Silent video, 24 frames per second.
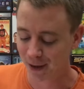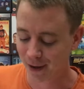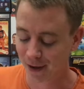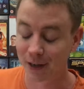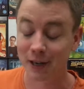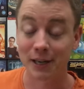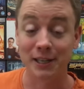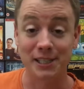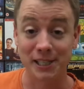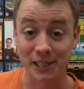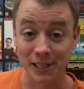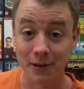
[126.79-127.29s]

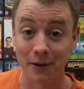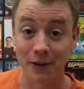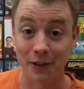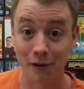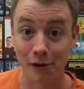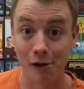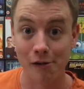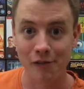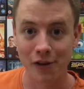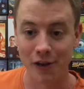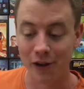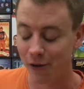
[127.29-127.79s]
Continuing the
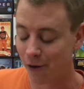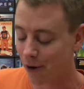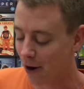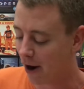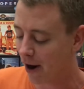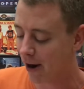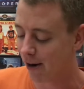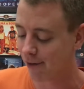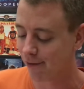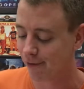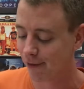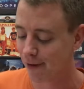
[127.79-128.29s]
review
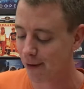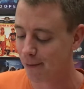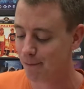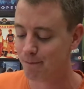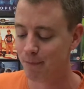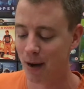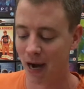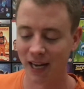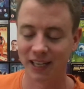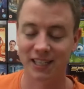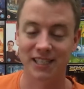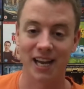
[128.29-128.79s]
of
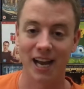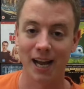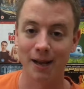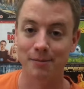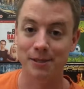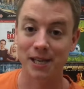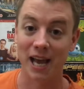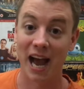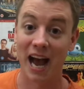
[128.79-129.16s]
Bad Times